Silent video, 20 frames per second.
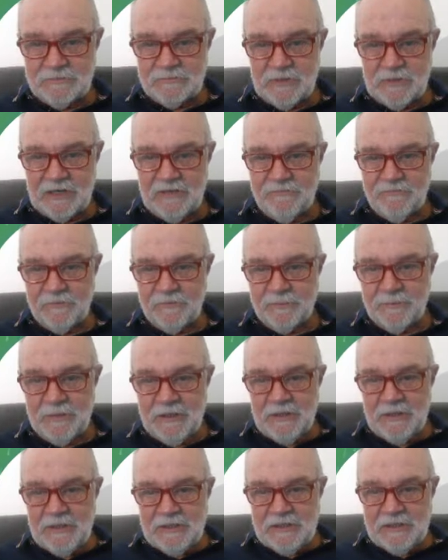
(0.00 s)
One of them
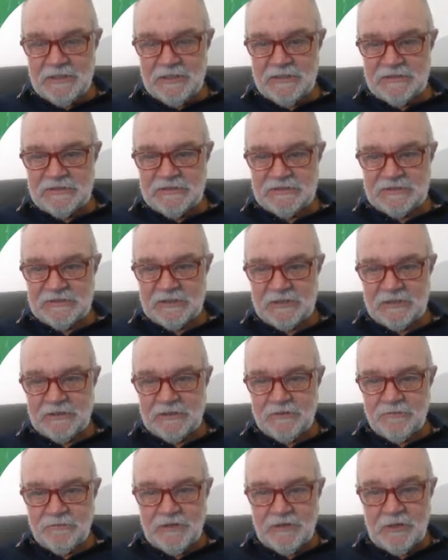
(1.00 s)
is
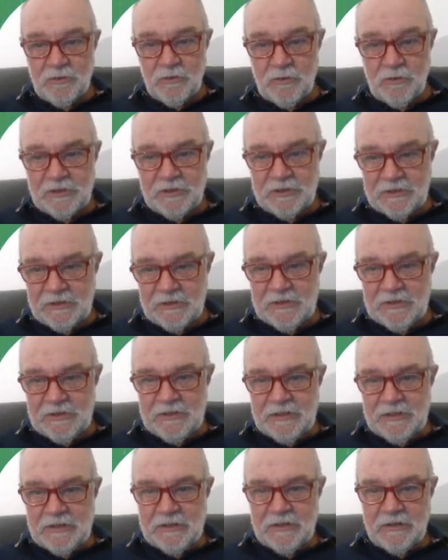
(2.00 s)
Renaud
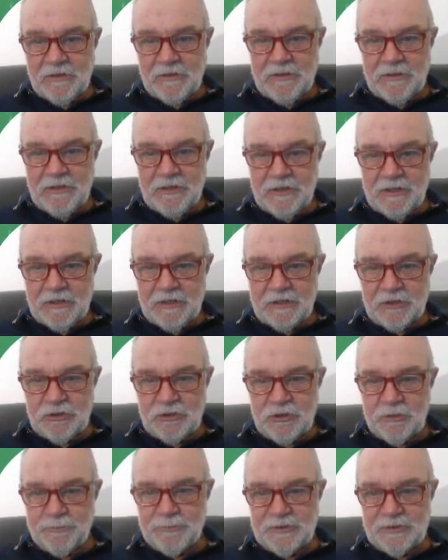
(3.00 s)
on
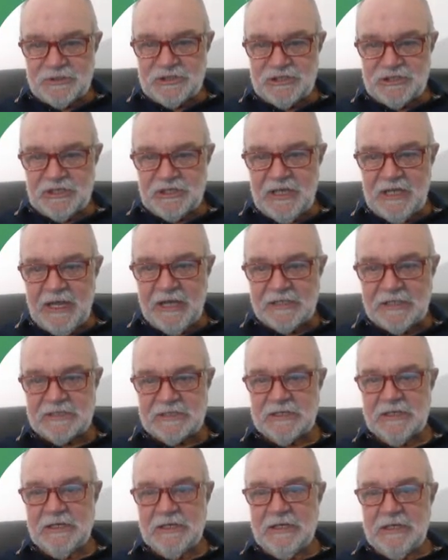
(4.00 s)

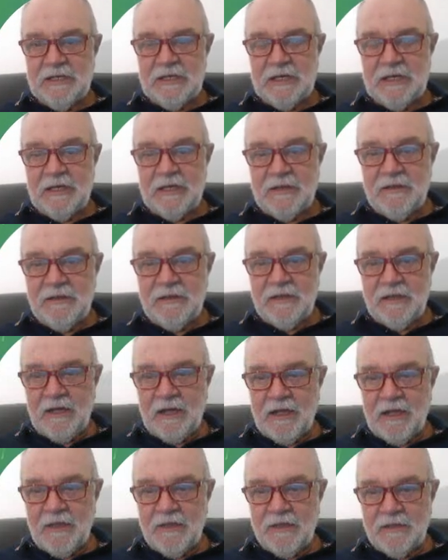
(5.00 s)
Cupachinet, and the
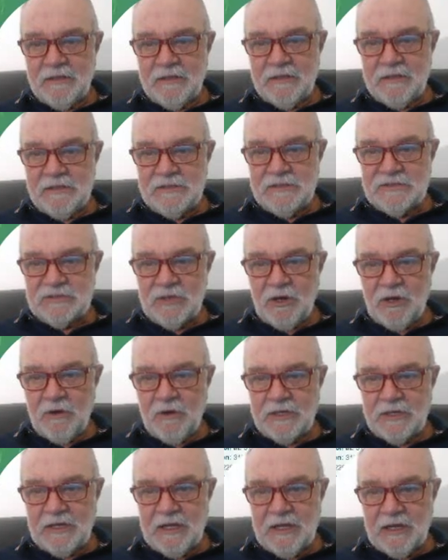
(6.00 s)
other is
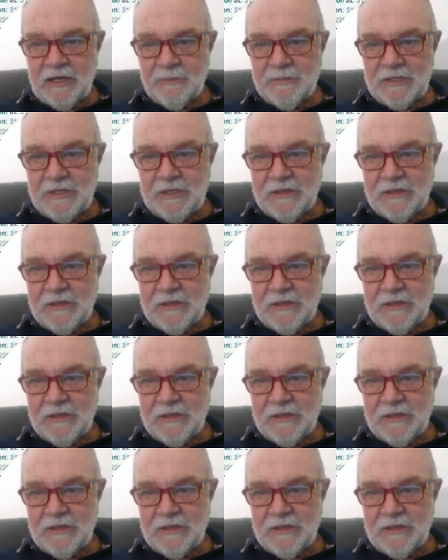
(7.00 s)
Origami